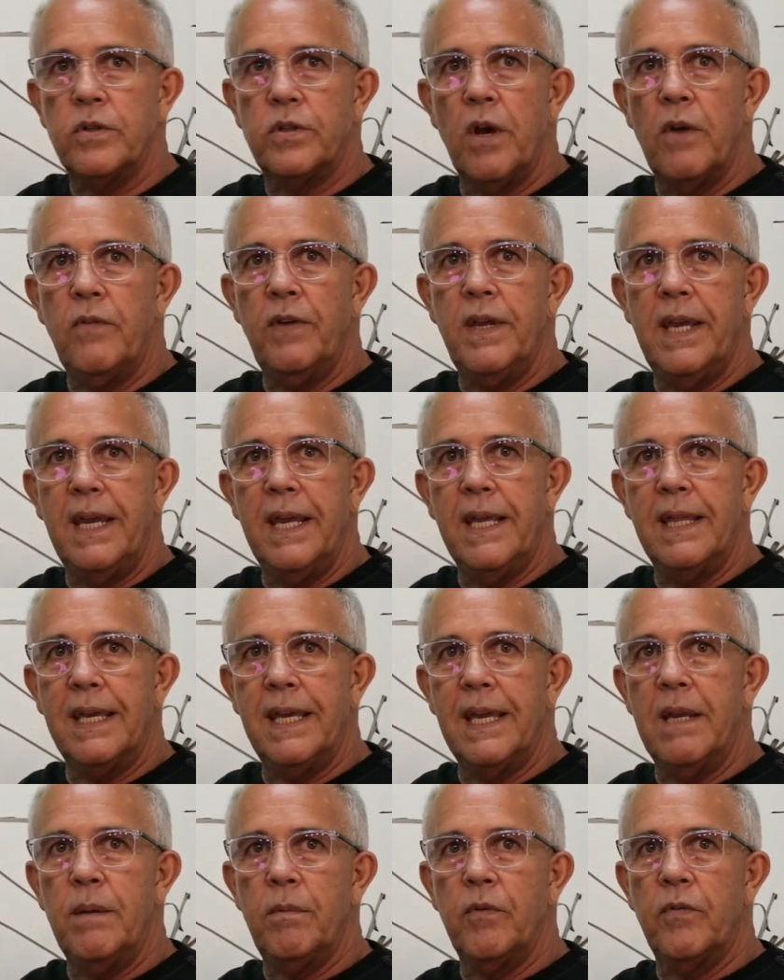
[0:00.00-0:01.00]
over here, the
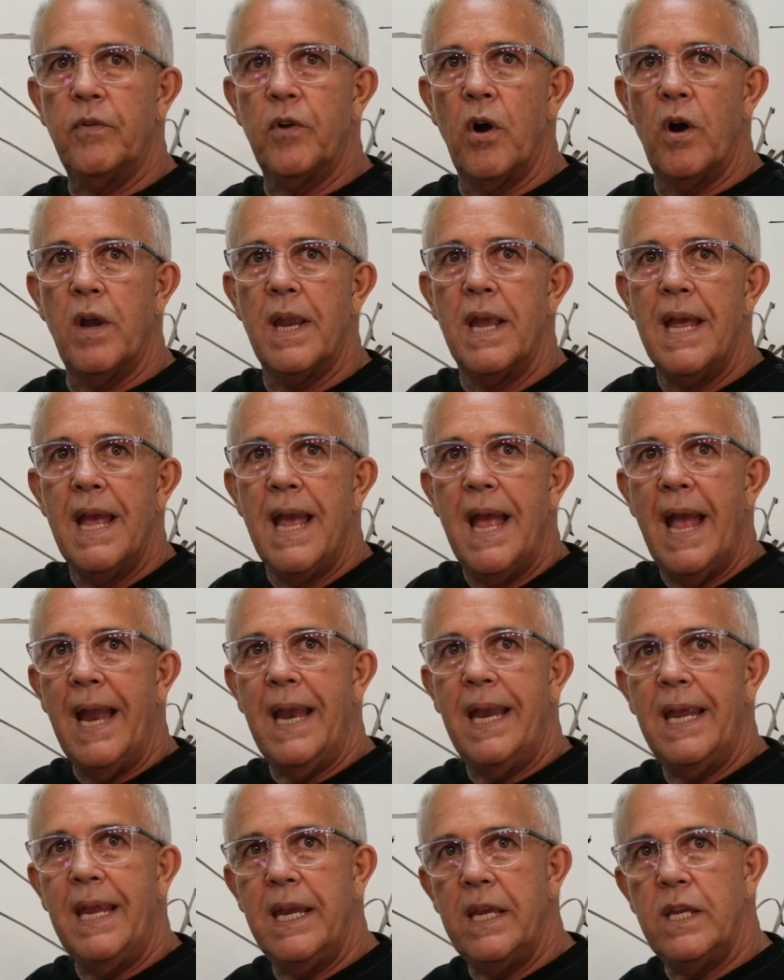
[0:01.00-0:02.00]
kingdom of God
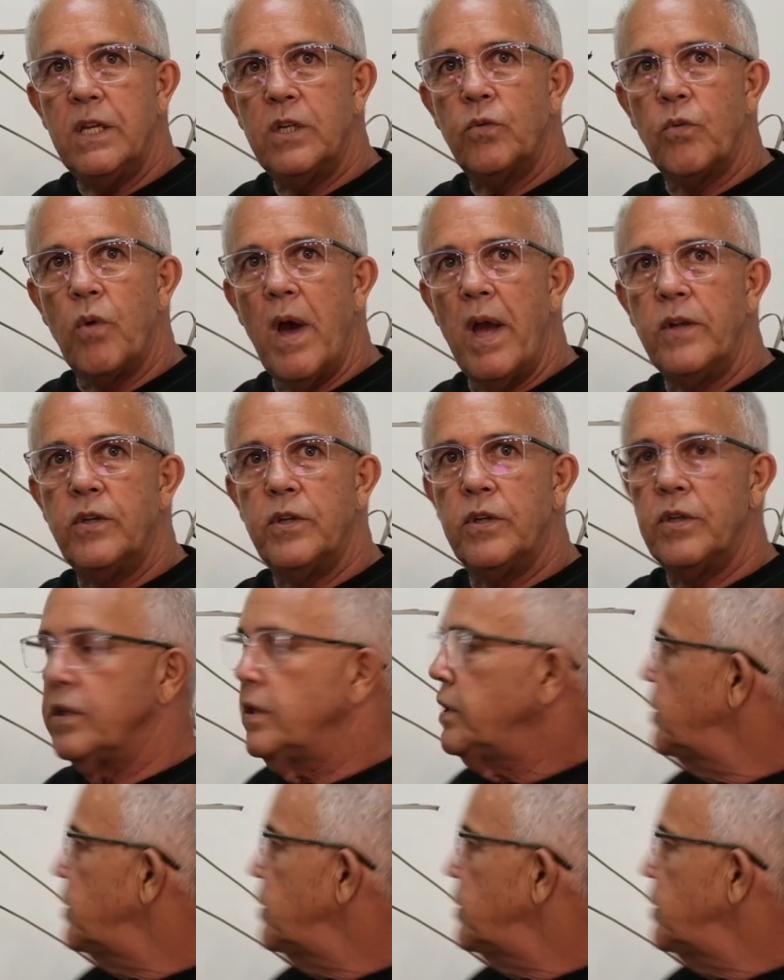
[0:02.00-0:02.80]
and his righteousness,